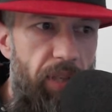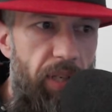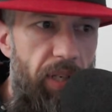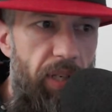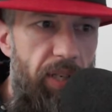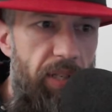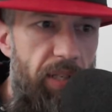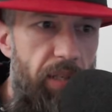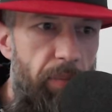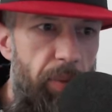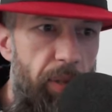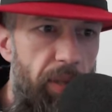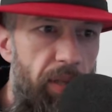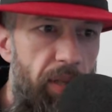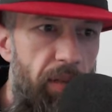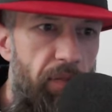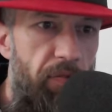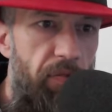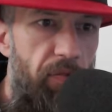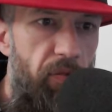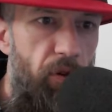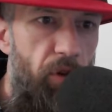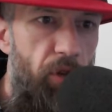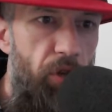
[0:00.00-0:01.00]
It's a bit
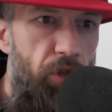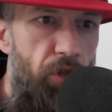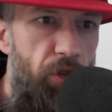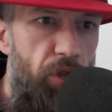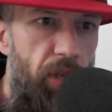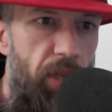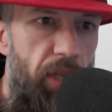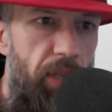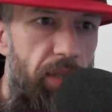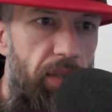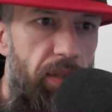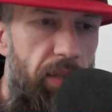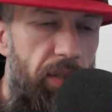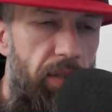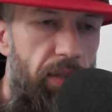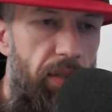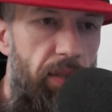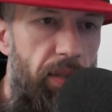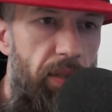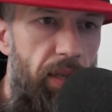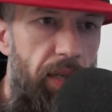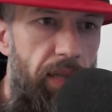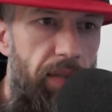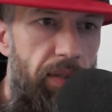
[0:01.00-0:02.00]
unfortunate
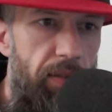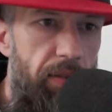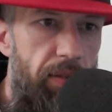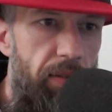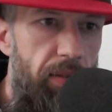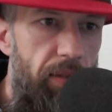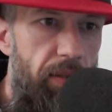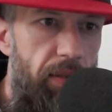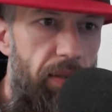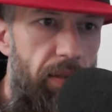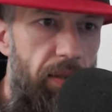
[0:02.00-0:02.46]
that